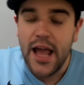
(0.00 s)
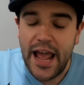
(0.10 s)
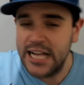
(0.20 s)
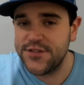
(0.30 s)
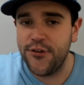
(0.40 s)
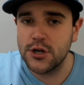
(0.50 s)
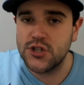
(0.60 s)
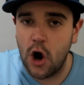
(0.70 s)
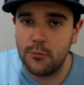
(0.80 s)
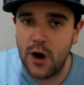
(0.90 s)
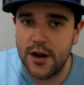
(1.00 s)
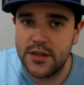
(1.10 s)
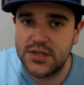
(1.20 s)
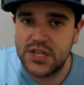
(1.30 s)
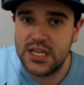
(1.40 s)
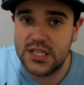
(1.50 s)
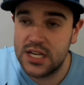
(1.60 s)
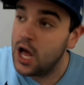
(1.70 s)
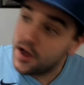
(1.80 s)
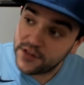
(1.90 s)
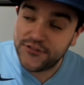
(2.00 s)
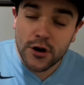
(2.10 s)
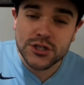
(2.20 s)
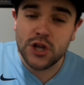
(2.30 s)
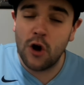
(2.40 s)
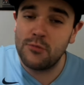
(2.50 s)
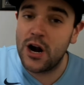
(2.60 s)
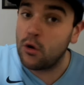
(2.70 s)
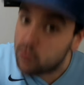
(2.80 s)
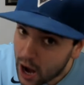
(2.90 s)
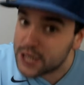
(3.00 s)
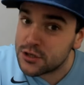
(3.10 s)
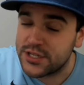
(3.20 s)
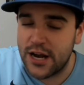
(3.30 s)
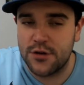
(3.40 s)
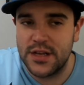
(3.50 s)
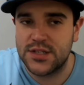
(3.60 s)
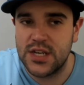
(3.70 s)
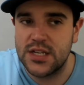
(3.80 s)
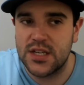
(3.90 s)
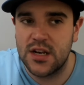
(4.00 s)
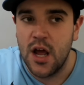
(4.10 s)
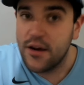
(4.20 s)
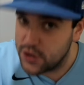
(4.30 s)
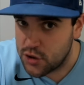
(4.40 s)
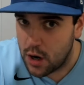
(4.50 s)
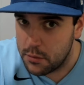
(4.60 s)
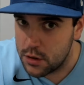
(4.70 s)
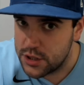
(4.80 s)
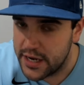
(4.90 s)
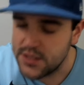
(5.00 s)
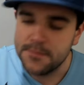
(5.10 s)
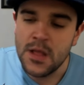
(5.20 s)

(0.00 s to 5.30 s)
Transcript: His first home run of the season, the first home run at Rogers Center this season for the Toronto Blue Jays.